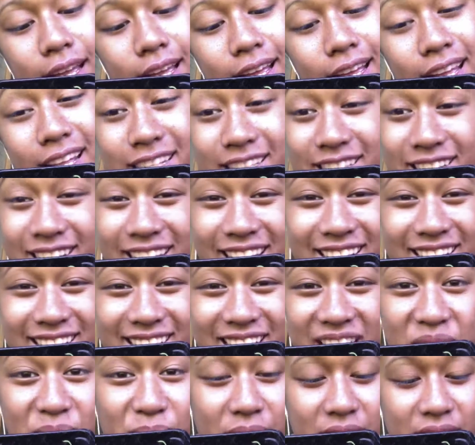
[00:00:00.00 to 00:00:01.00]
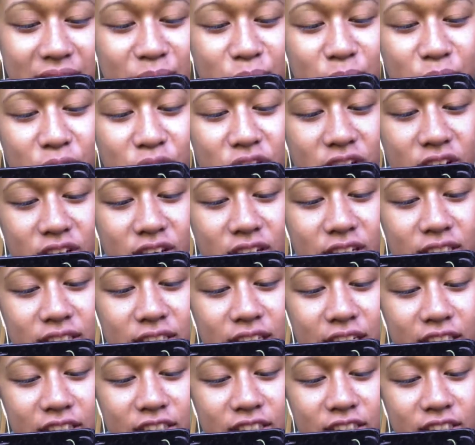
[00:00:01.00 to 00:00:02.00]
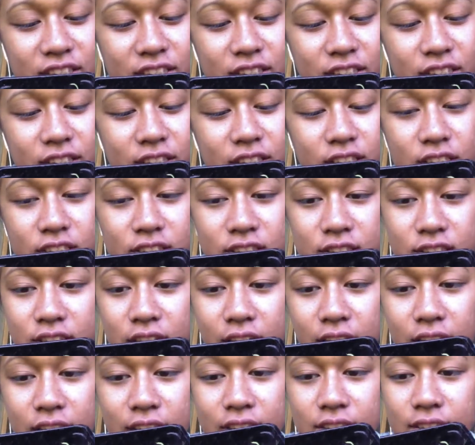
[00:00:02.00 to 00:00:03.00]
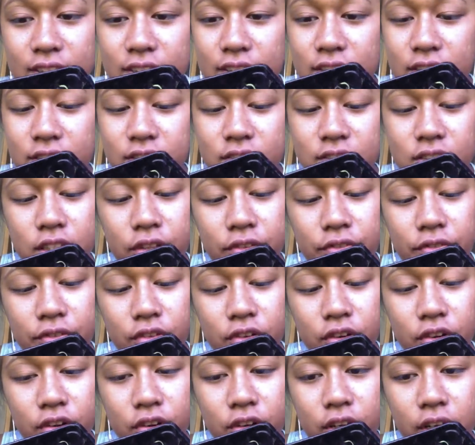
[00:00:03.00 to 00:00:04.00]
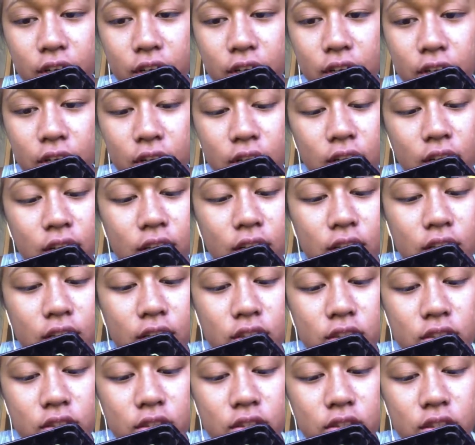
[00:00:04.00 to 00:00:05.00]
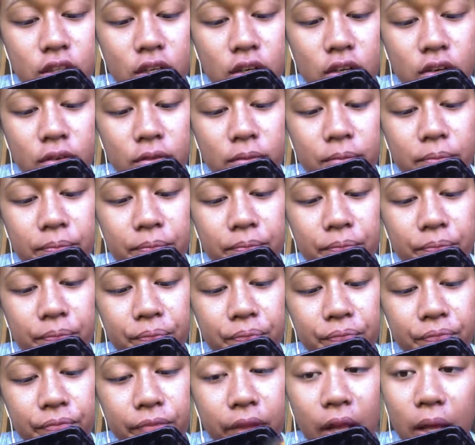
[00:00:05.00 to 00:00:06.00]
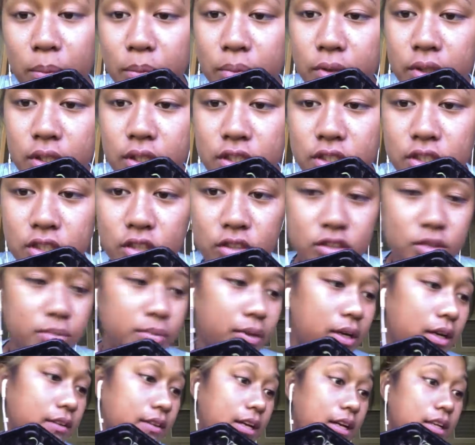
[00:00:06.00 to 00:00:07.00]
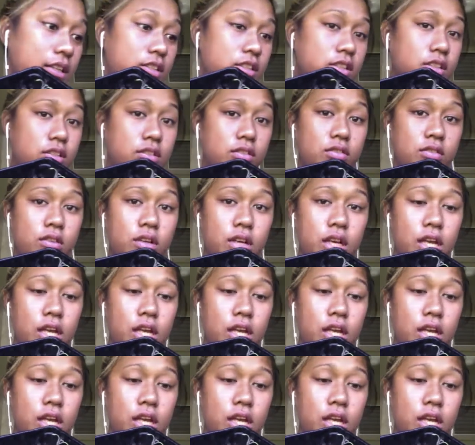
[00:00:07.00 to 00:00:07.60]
It's not a nub anymore. It's actually a tiny little leaf growing. So I'm pretty stoked about that too.